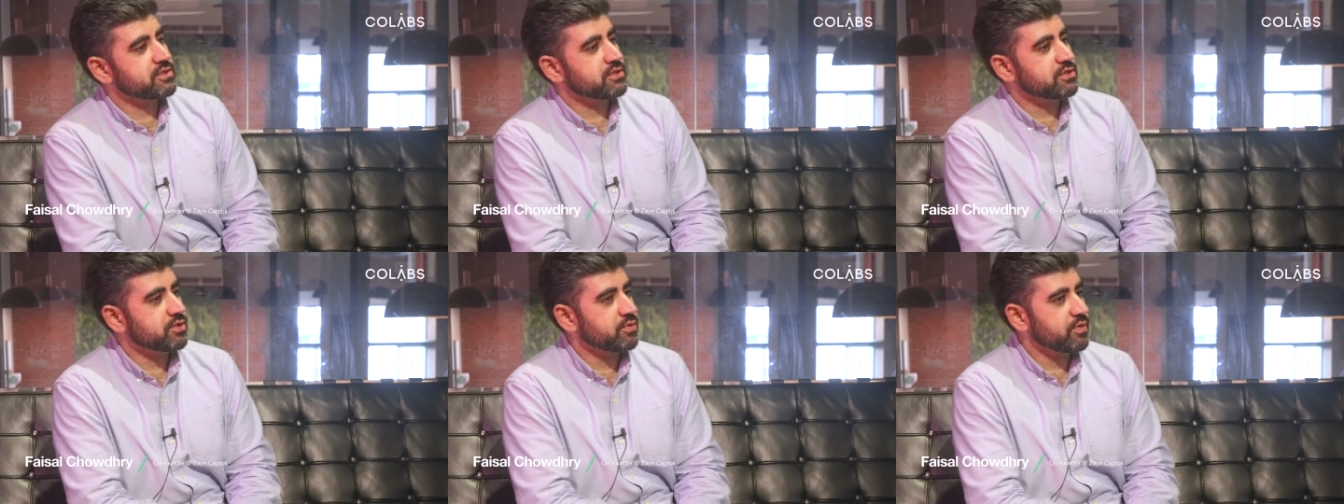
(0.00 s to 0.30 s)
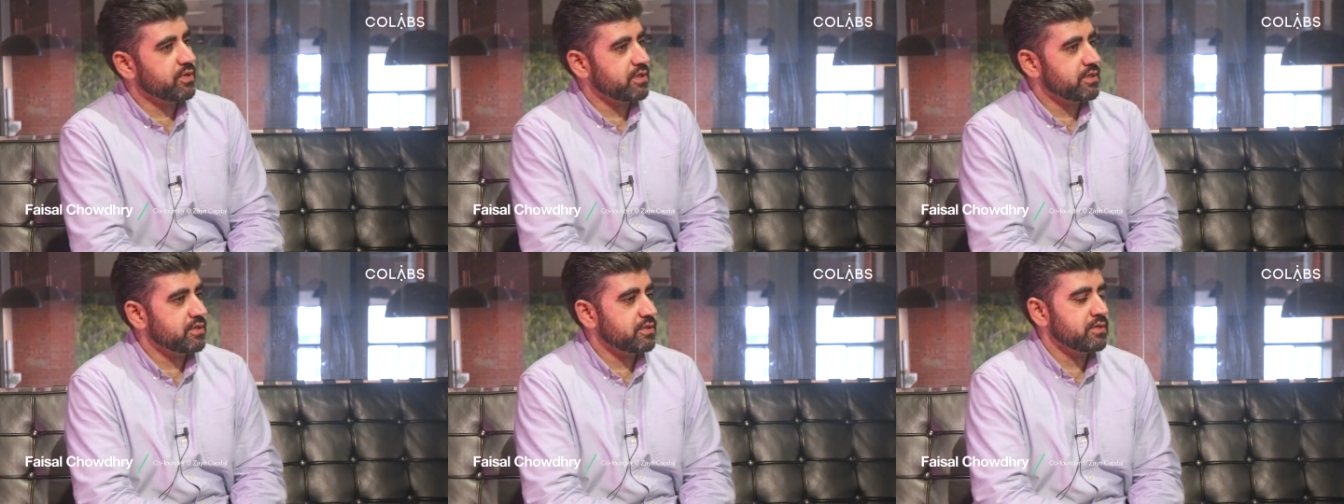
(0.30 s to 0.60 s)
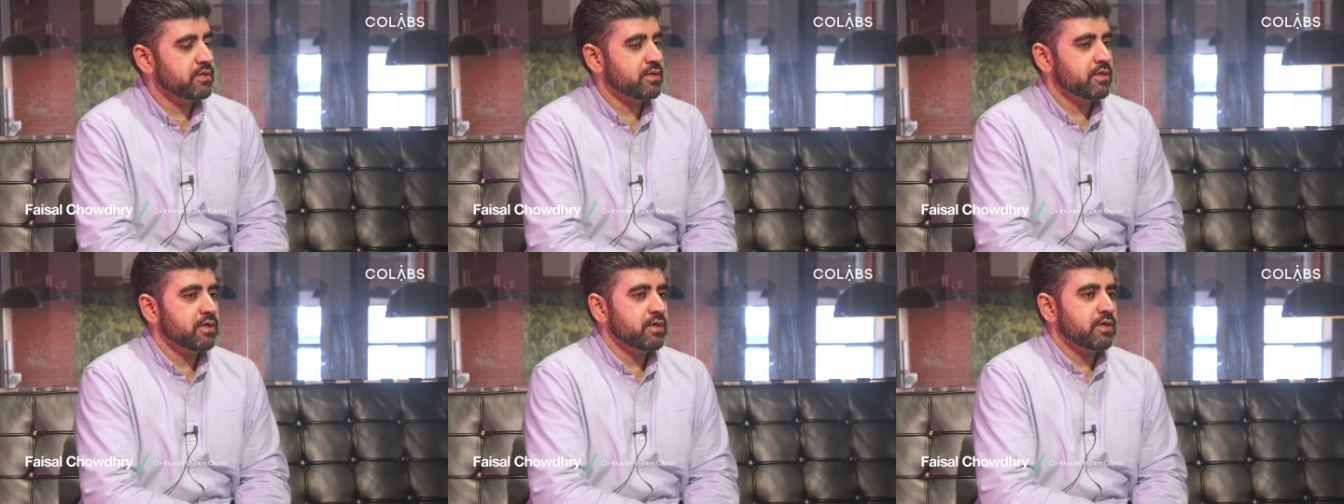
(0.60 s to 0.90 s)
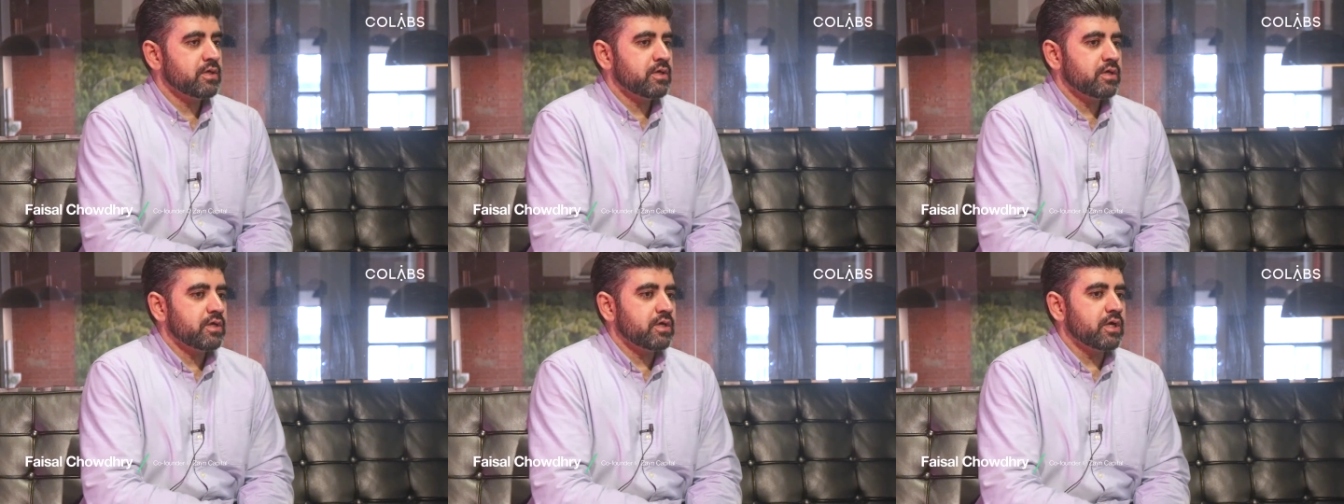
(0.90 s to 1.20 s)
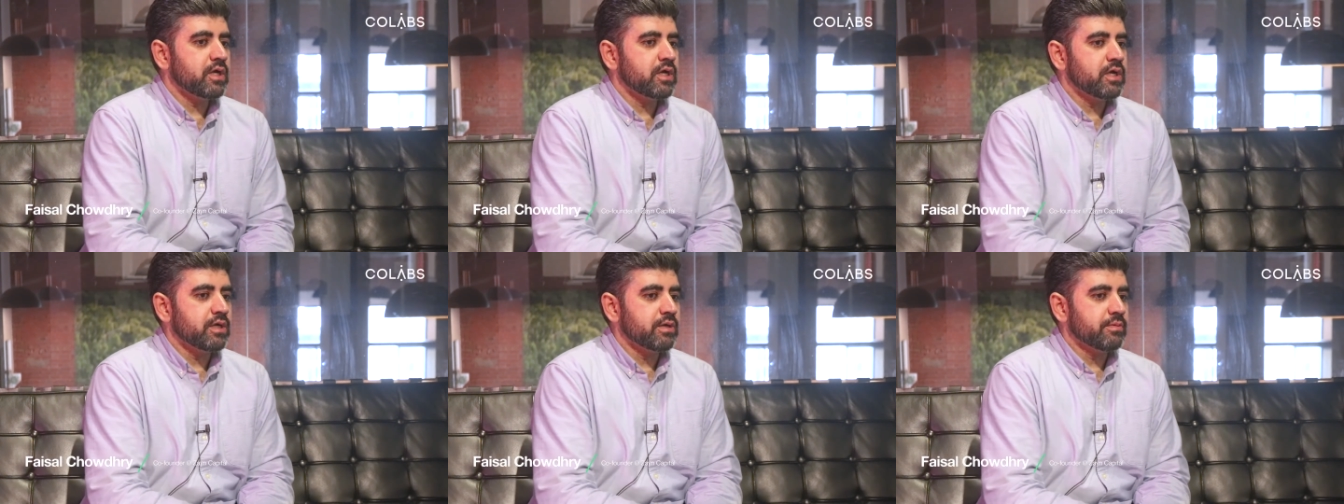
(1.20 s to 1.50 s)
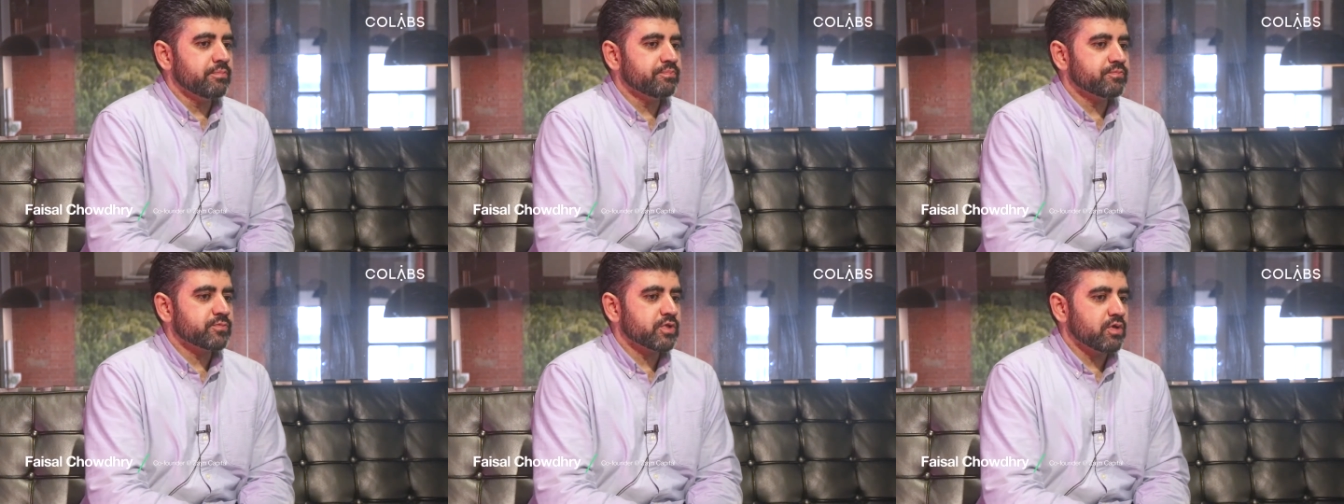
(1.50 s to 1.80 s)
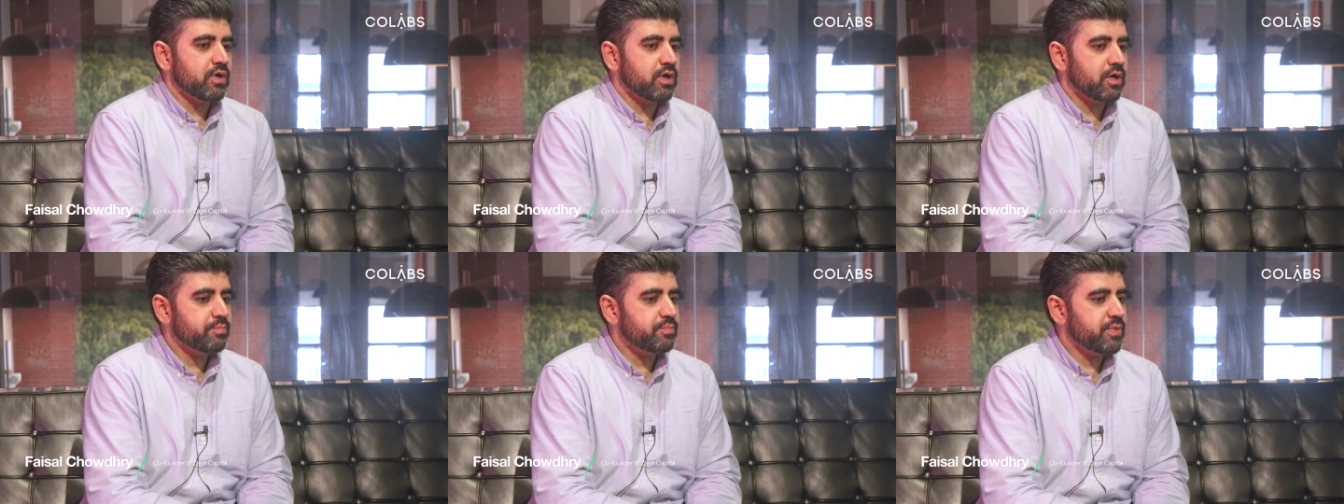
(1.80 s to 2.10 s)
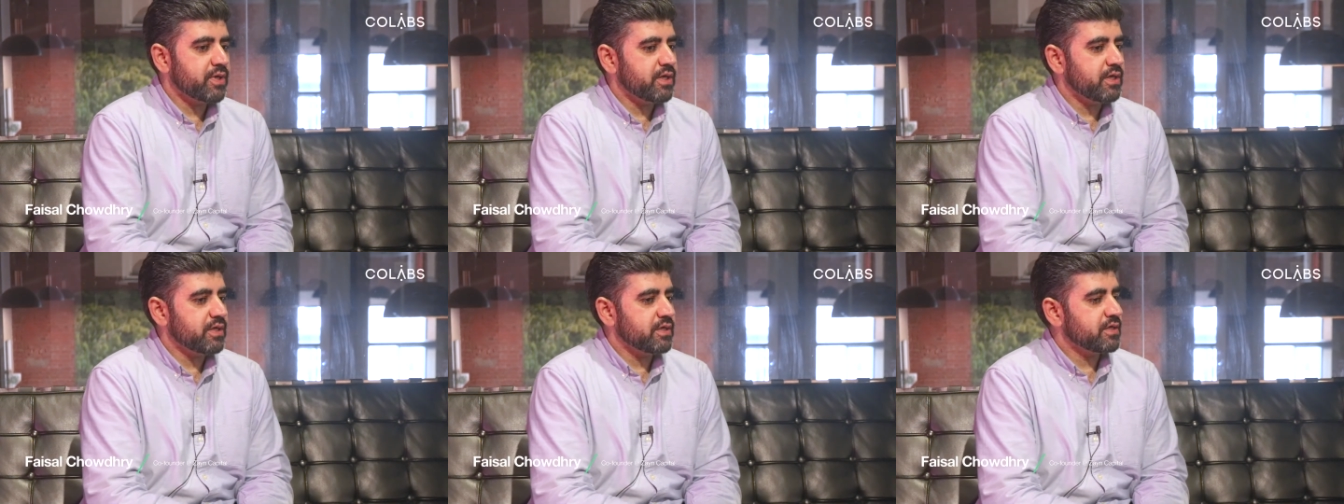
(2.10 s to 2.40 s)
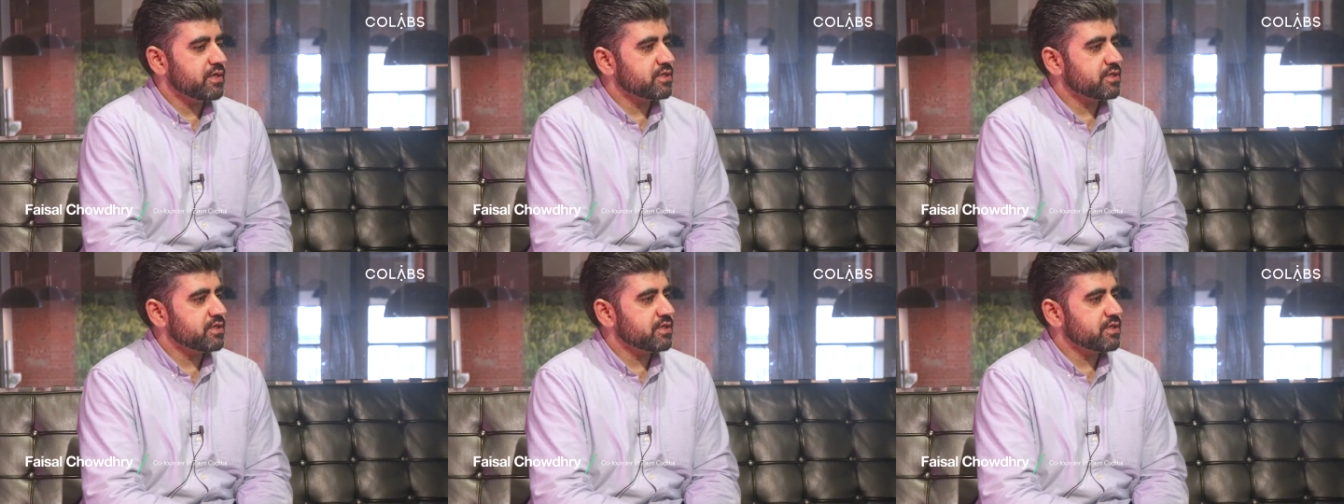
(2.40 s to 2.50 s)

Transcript: in the UAE, um, you know, HubPay,